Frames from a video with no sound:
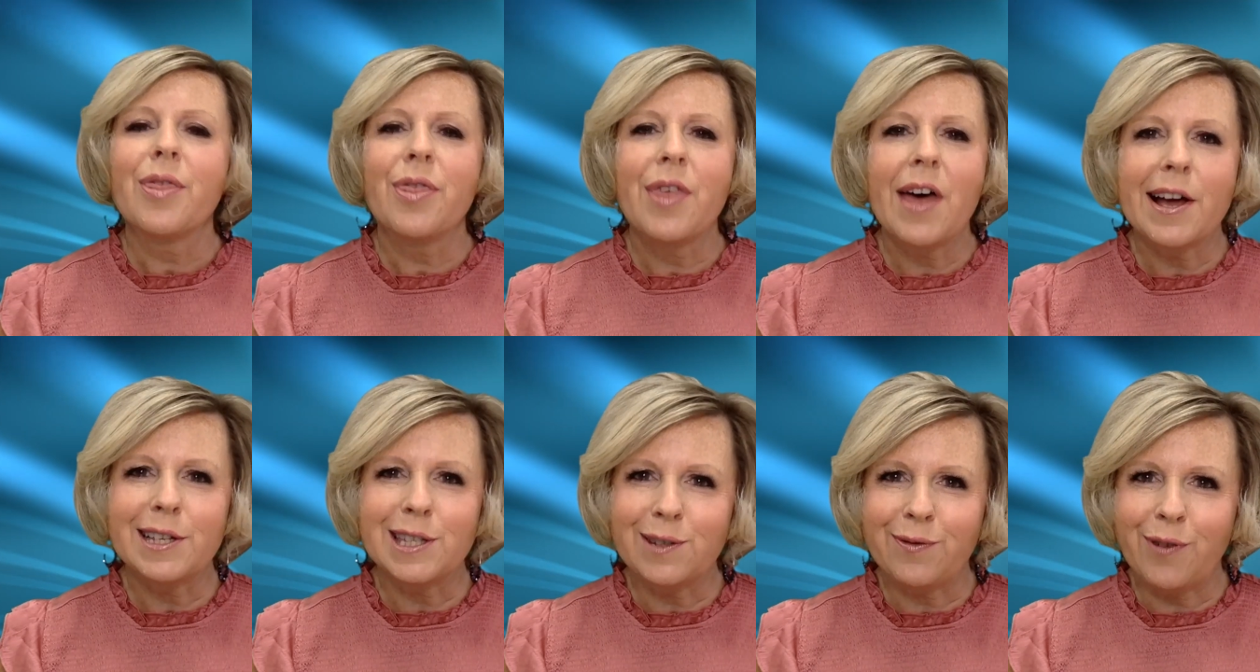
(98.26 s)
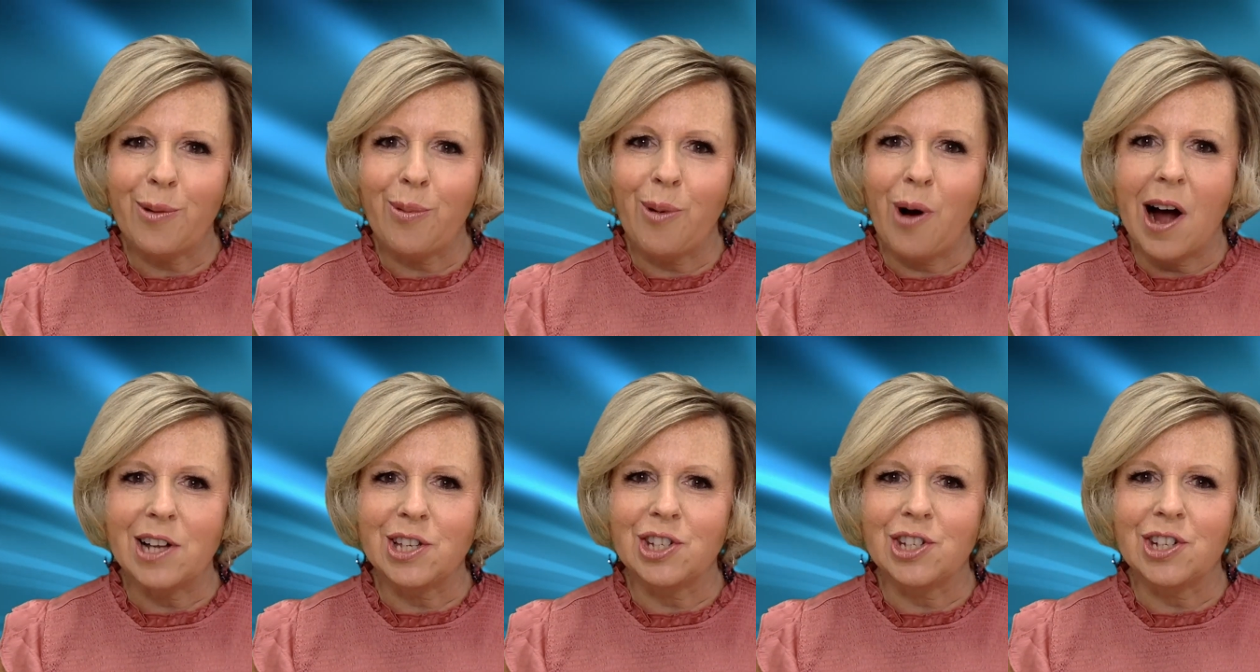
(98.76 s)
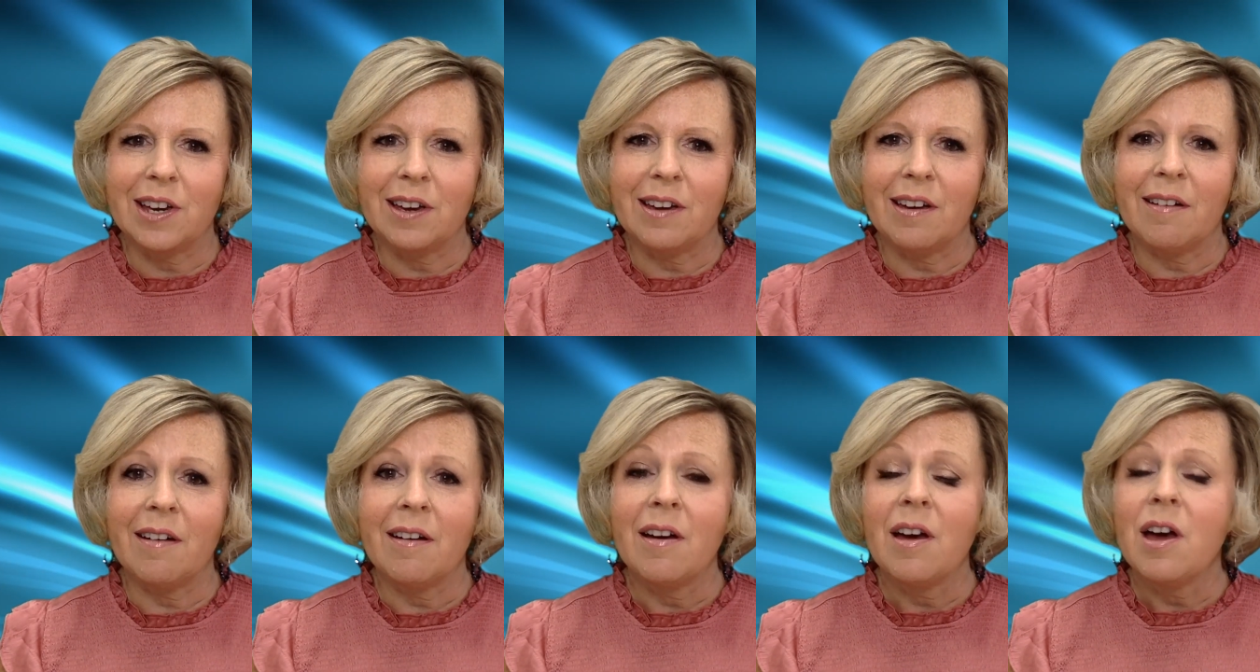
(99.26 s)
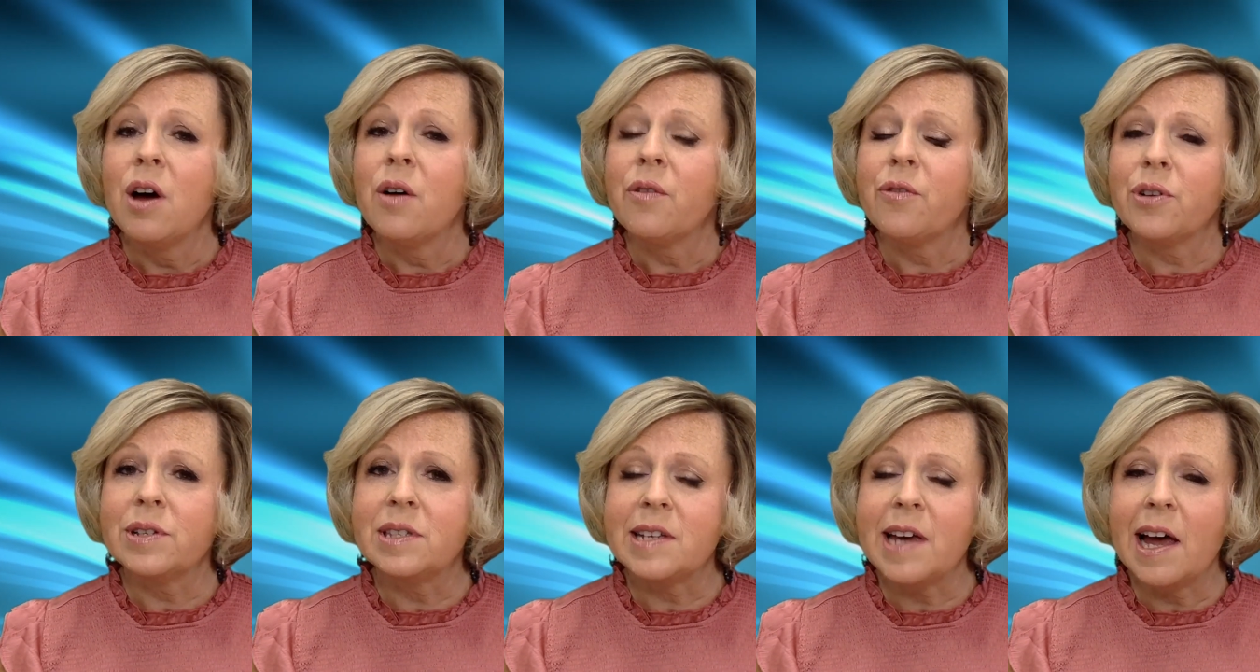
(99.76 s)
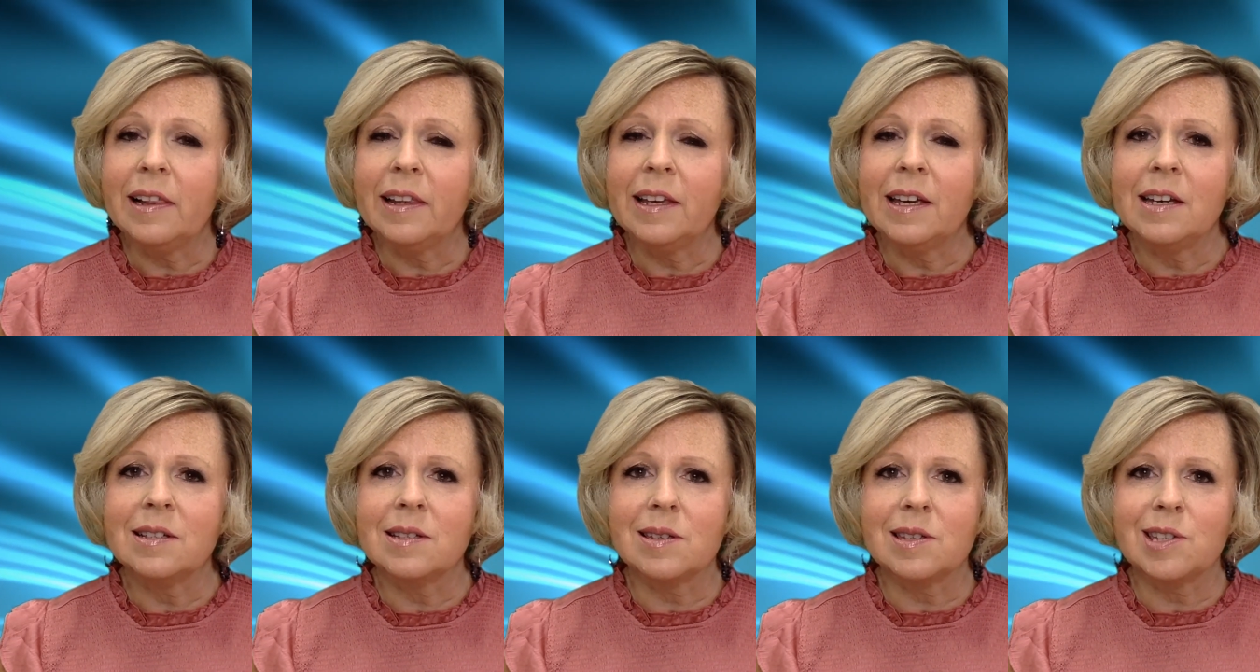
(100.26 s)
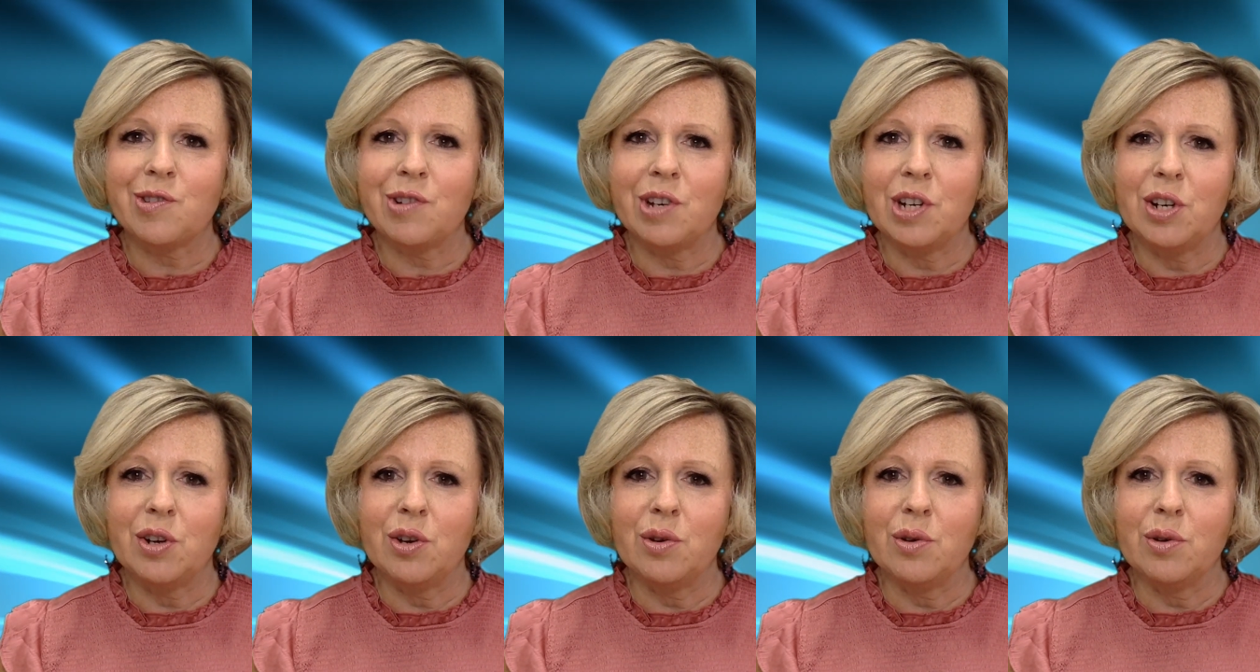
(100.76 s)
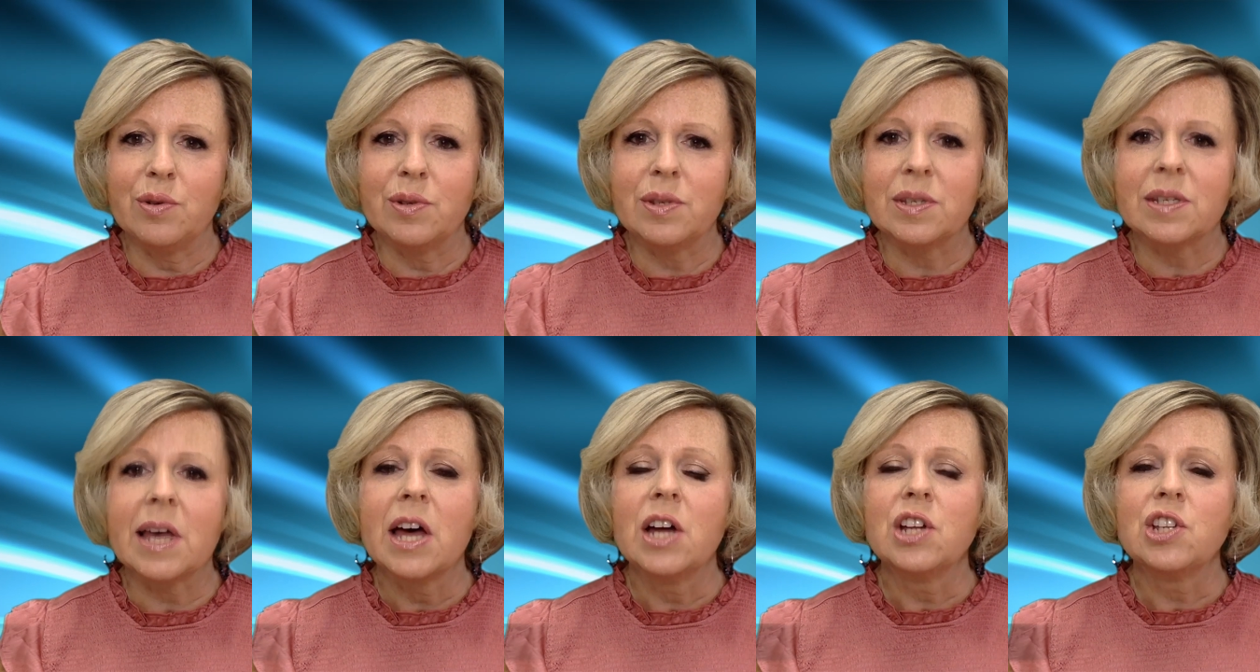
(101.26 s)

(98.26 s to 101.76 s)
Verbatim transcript: Thanks for watching. For daily industry news,